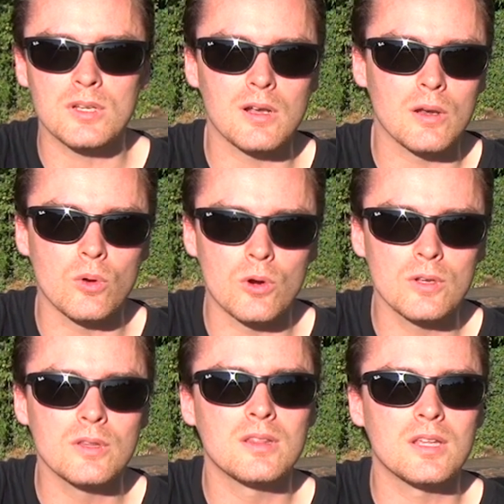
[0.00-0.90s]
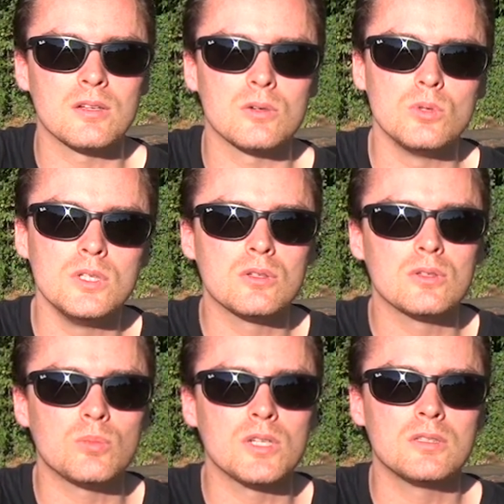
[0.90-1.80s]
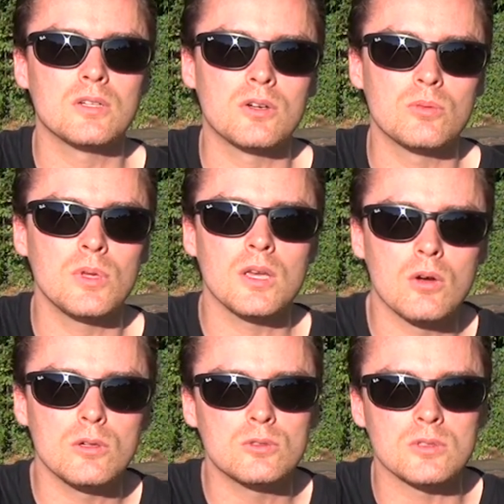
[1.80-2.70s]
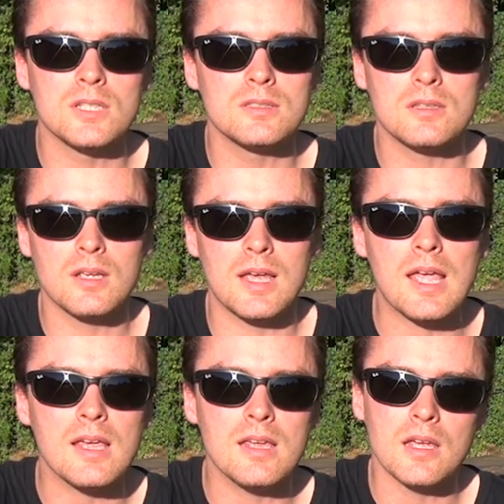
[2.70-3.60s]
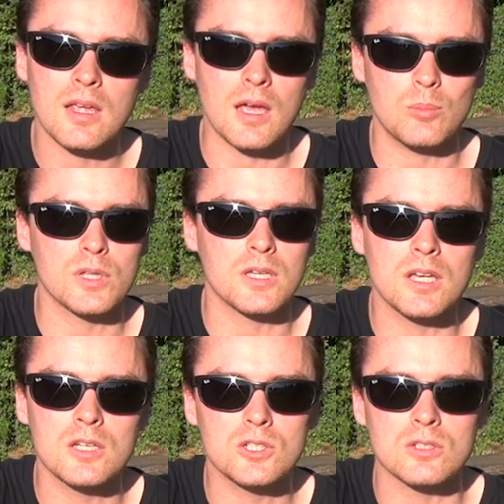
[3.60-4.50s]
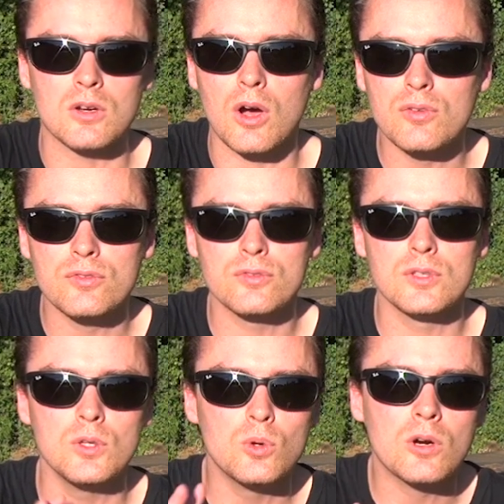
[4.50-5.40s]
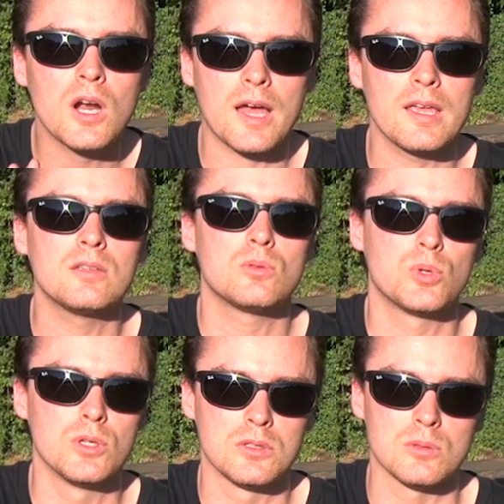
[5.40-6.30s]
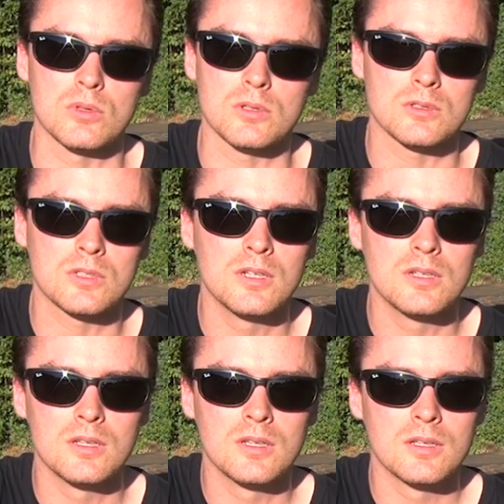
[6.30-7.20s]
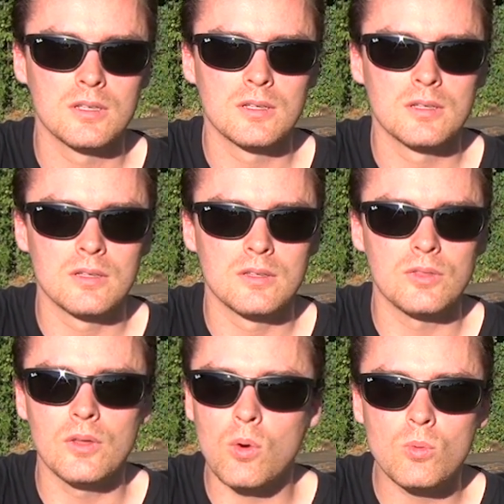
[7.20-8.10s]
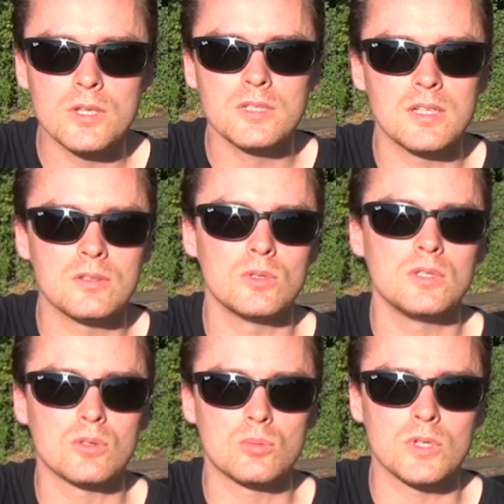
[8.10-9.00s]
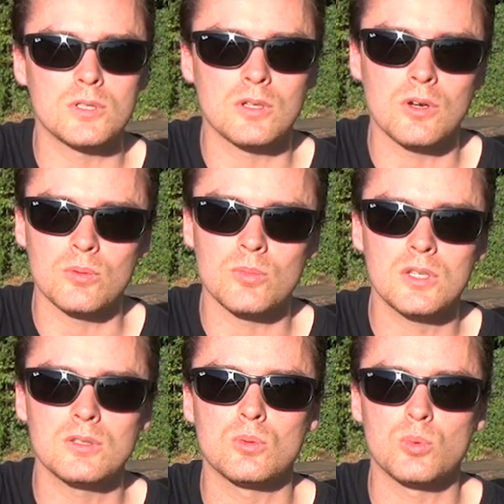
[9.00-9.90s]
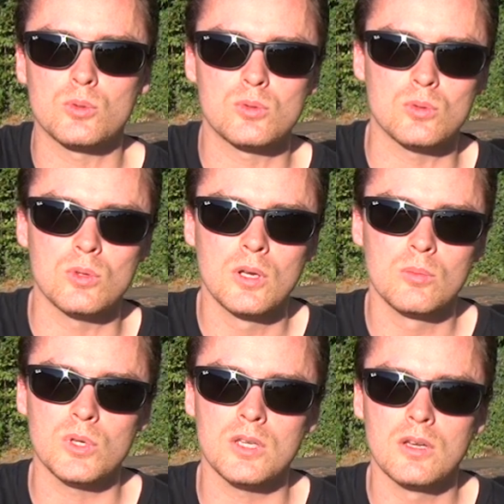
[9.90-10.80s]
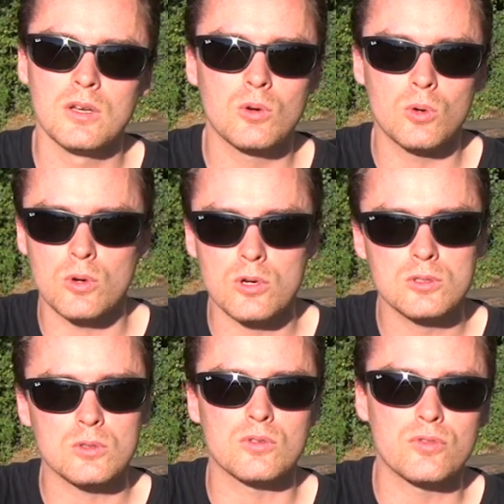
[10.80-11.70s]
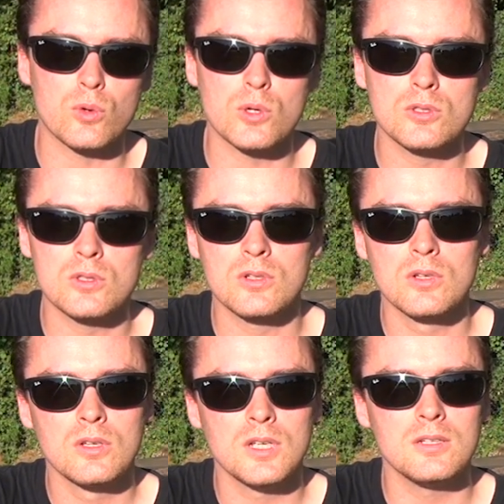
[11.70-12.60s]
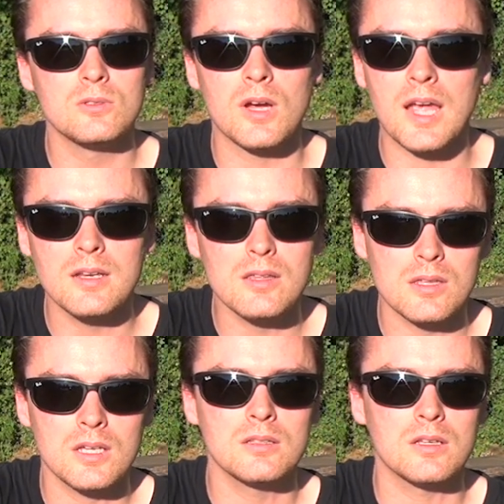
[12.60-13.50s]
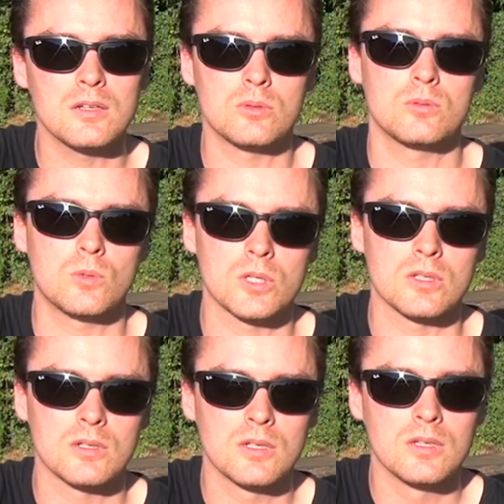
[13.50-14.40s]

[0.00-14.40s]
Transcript: and learn that a resource-based economy also is a application of your highest principles. No one in a resource-based economy is supposed to be coerced or forced into anything they don't want.